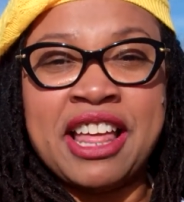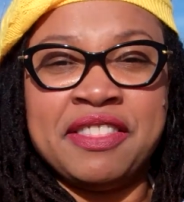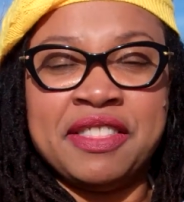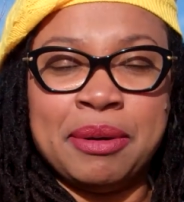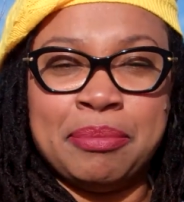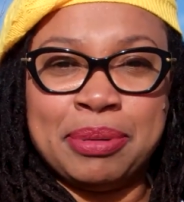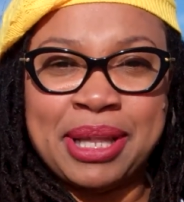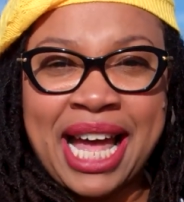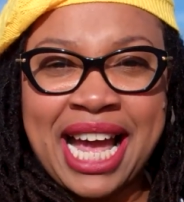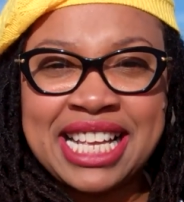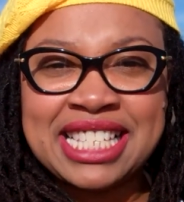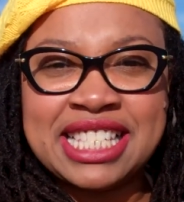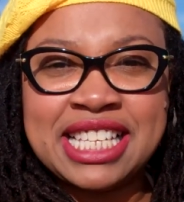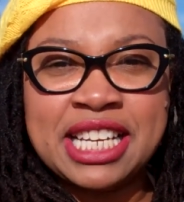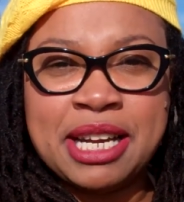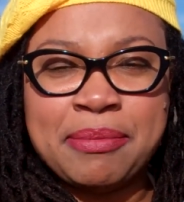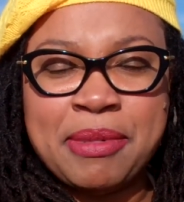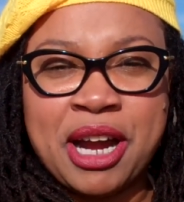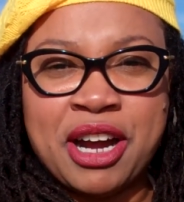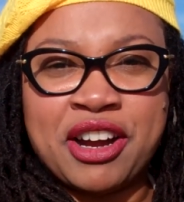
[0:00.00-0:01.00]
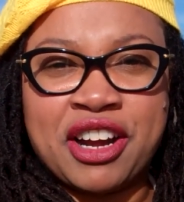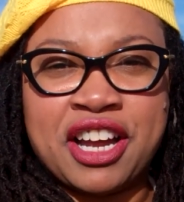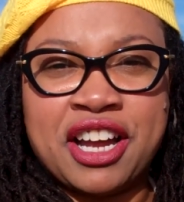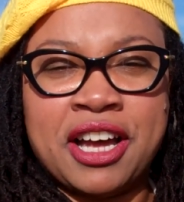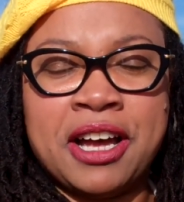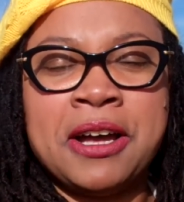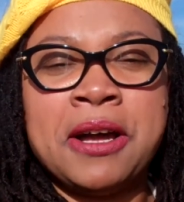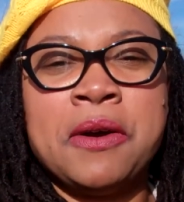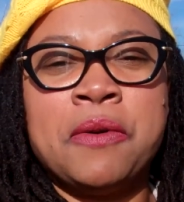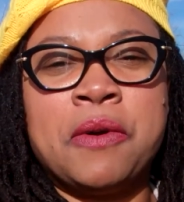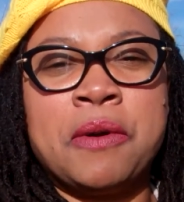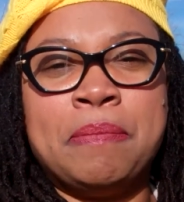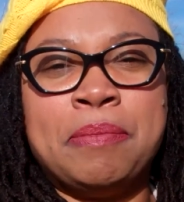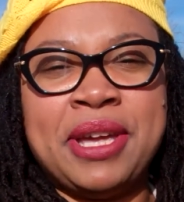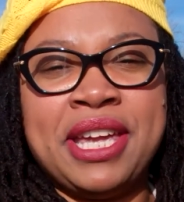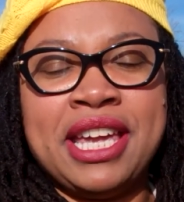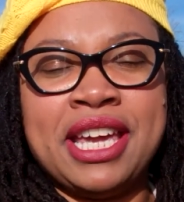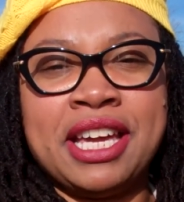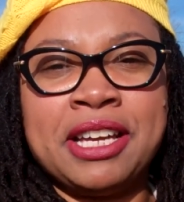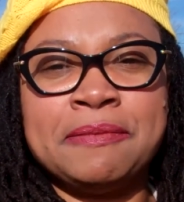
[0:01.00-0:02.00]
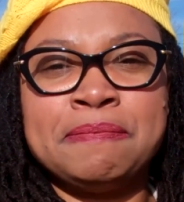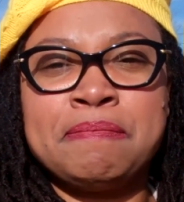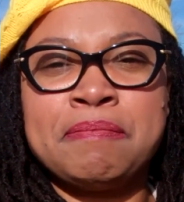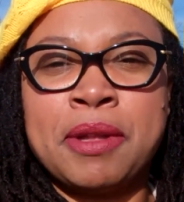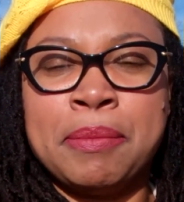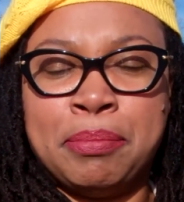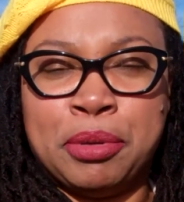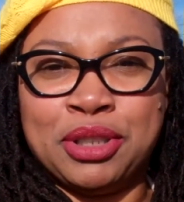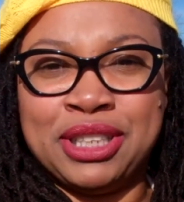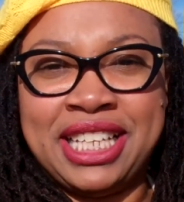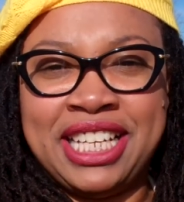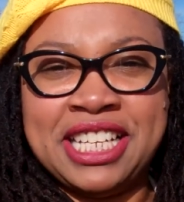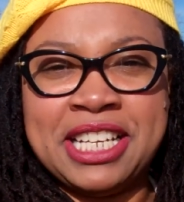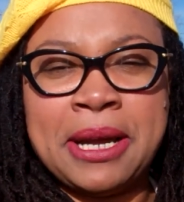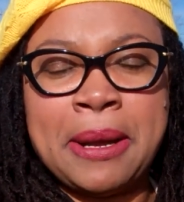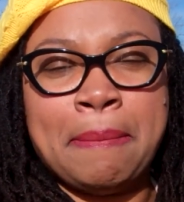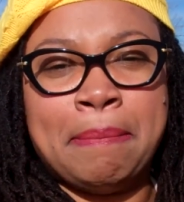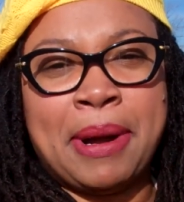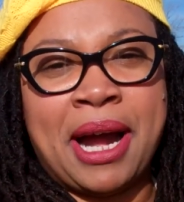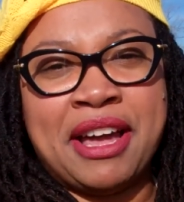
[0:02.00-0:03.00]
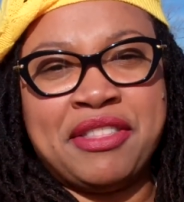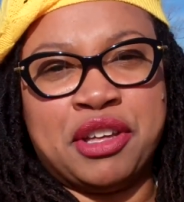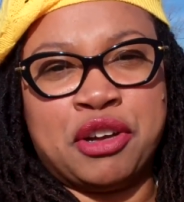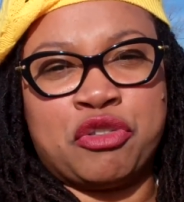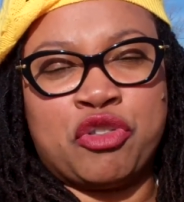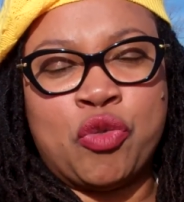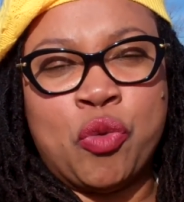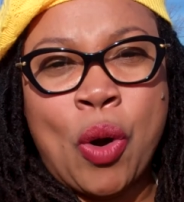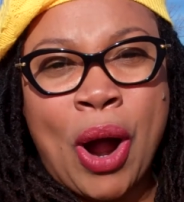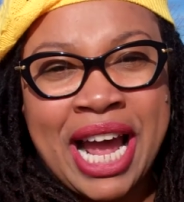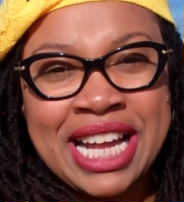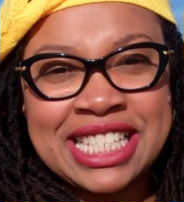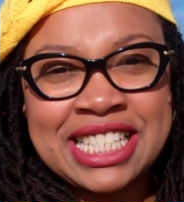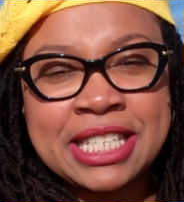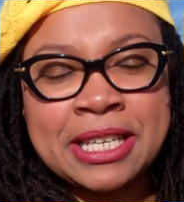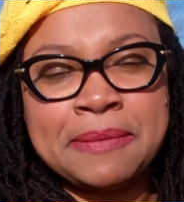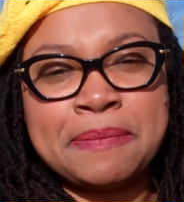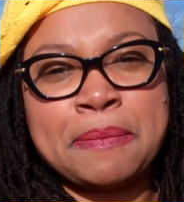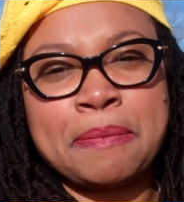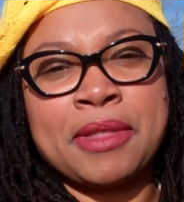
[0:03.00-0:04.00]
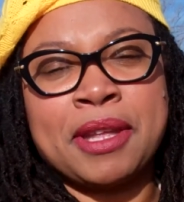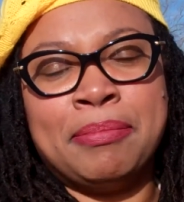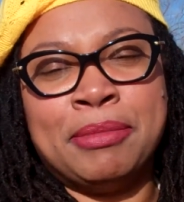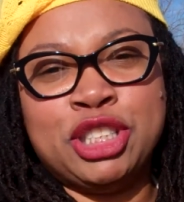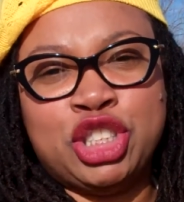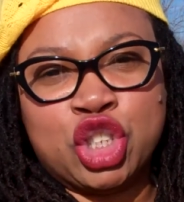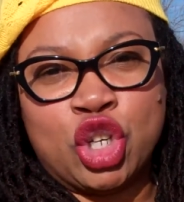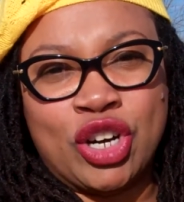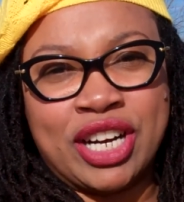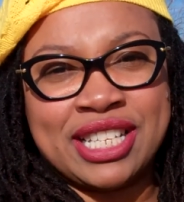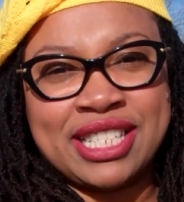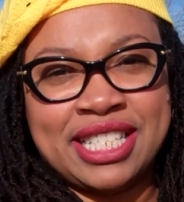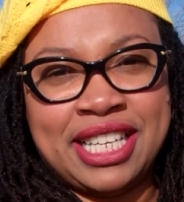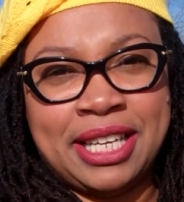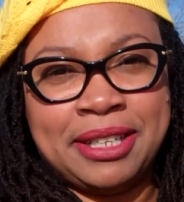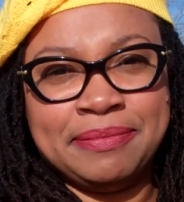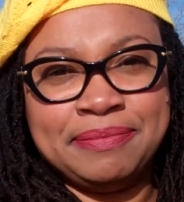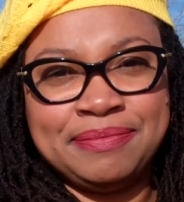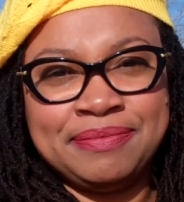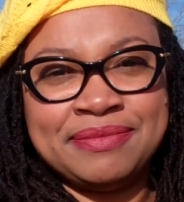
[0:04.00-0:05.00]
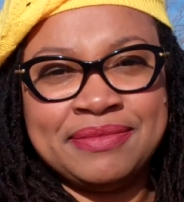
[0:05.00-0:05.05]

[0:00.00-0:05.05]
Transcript: The blacks in America were being bullied by the white majority.